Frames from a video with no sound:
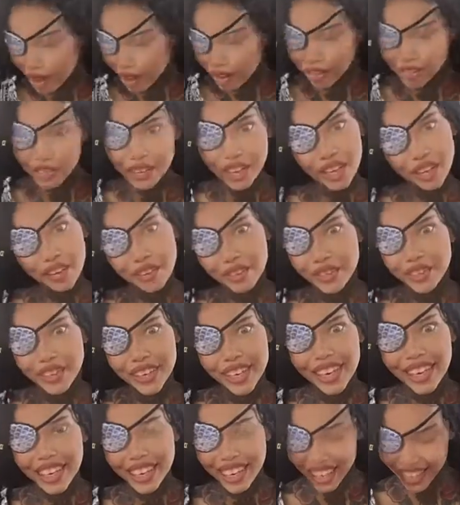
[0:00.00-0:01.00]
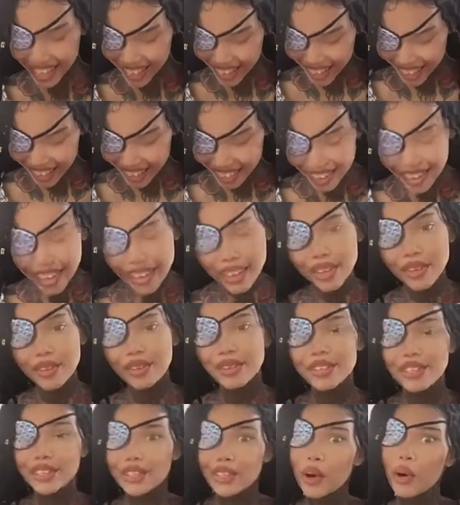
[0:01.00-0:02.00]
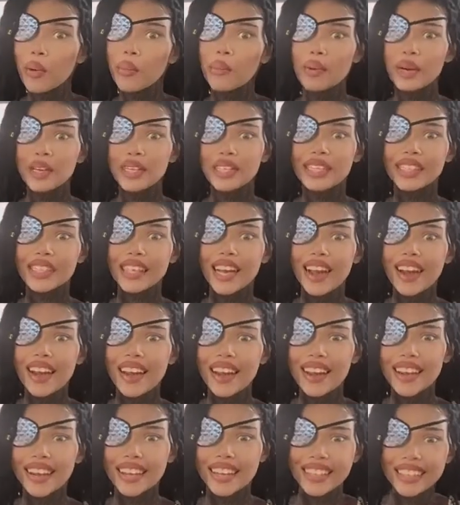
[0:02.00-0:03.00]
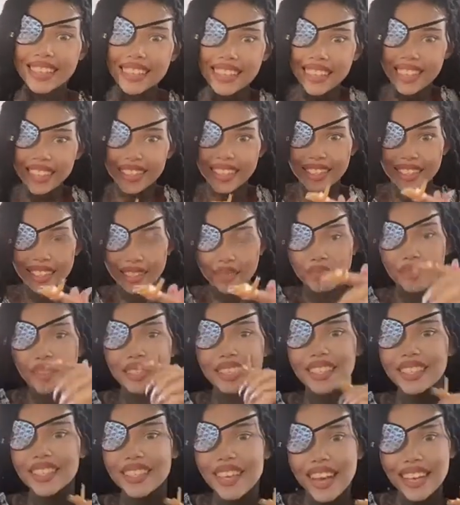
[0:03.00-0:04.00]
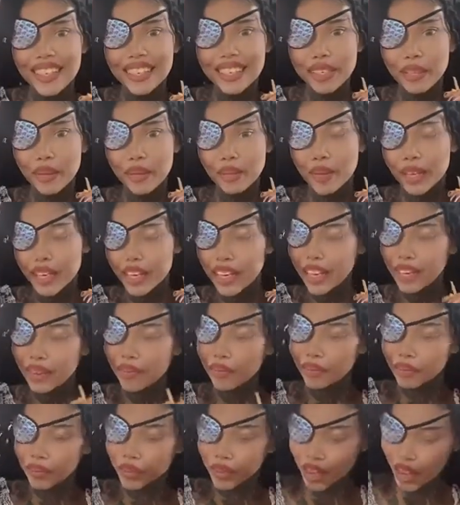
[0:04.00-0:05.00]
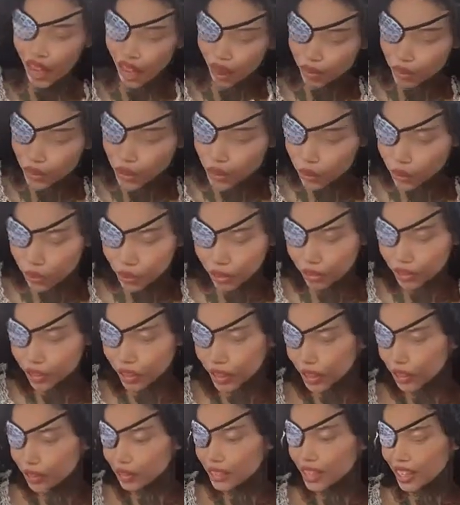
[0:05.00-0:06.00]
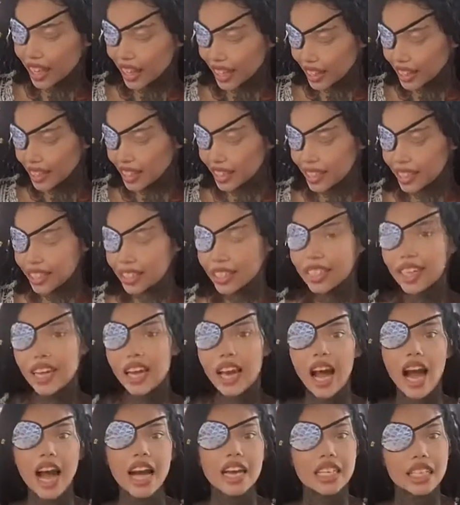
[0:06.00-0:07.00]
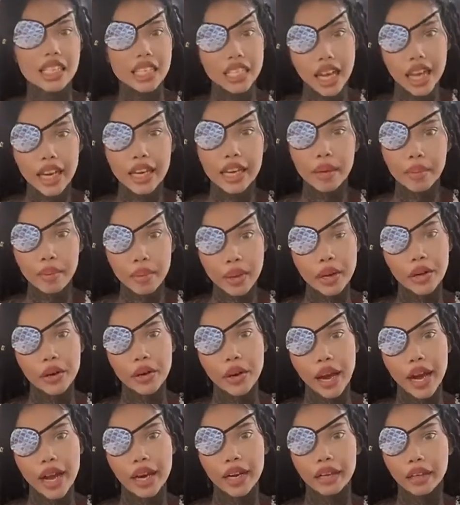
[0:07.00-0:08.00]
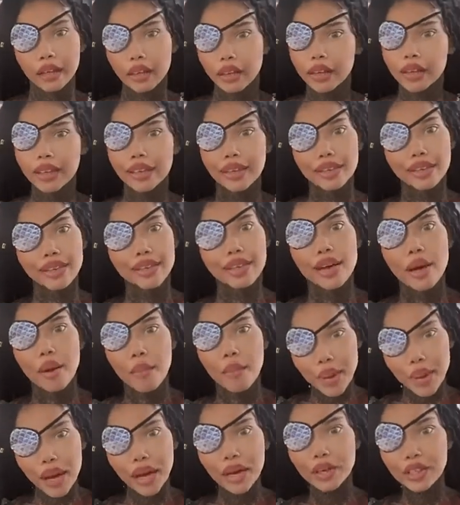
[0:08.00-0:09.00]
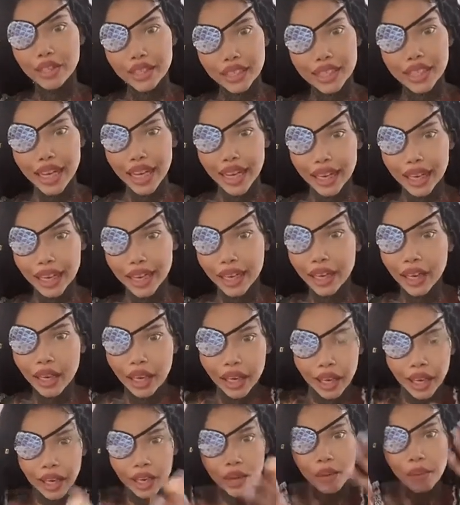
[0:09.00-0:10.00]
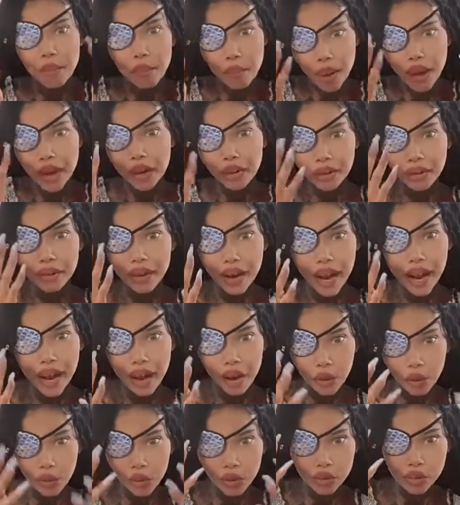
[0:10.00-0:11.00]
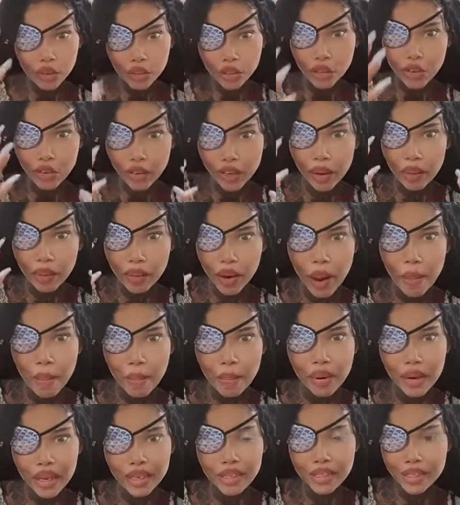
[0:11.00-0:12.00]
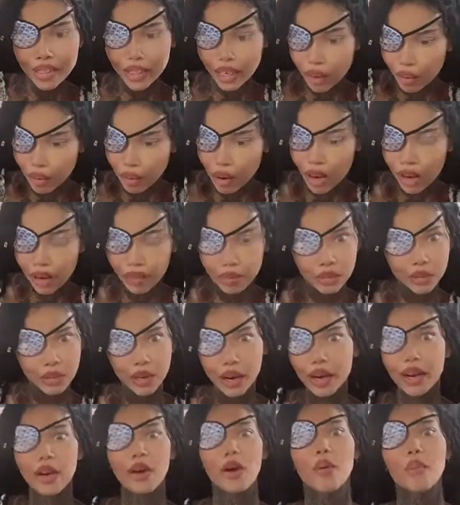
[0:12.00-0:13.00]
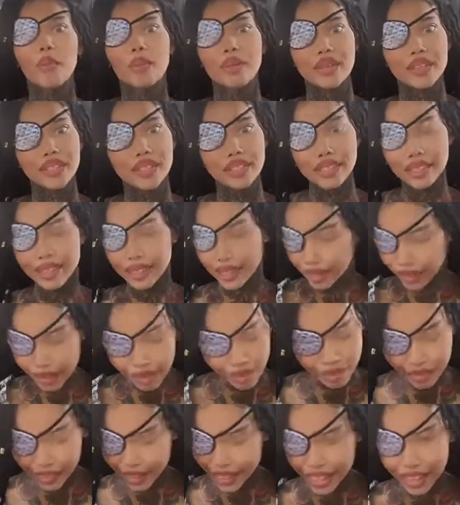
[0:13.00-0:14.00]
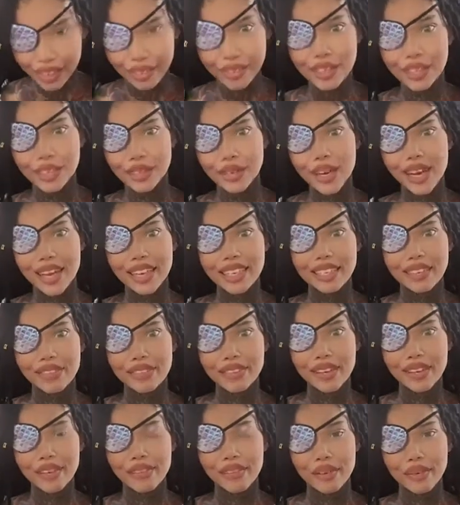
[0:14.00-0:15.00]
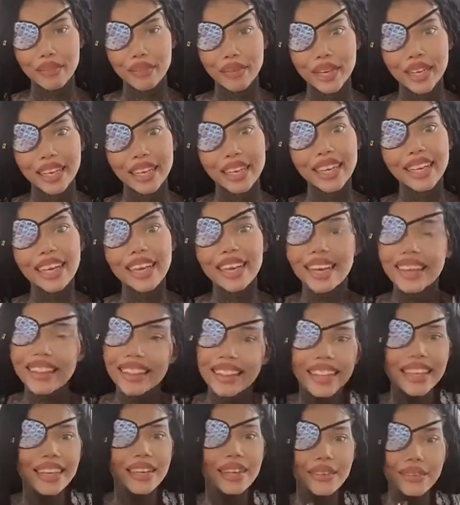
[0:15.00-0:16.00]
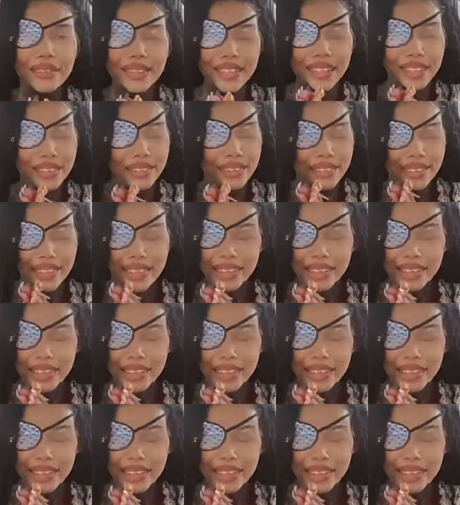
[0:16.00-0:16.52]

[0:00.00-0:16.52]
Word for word: my favorite. Thank you so much, guys. This means a lot to me. I will do more videos like this. I just gotta get better at it and better setting better nails so that I'm not busting them while I'm trying to open these lovely gifts you guys have given me. Thank you, thank you,